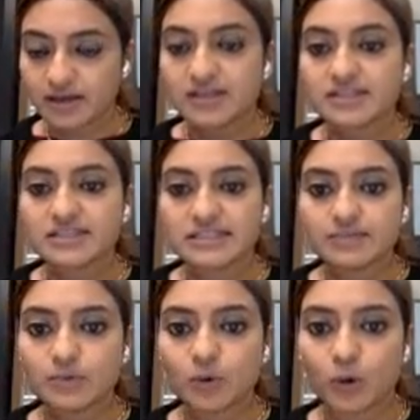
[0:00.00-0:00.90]

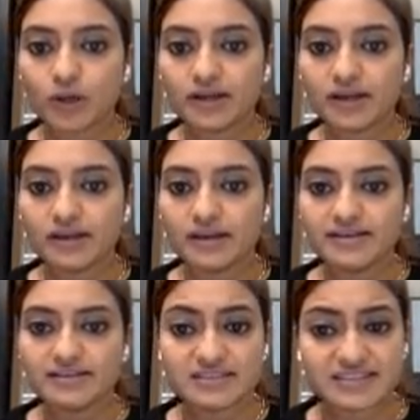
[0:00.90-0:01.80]
sleep quality
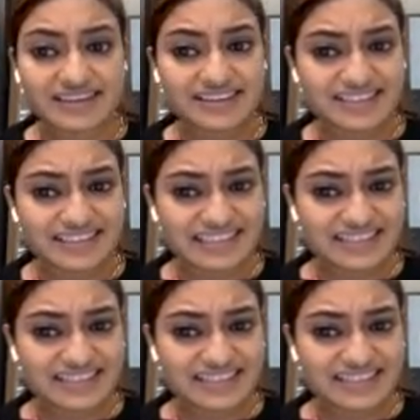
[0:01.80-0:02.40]
says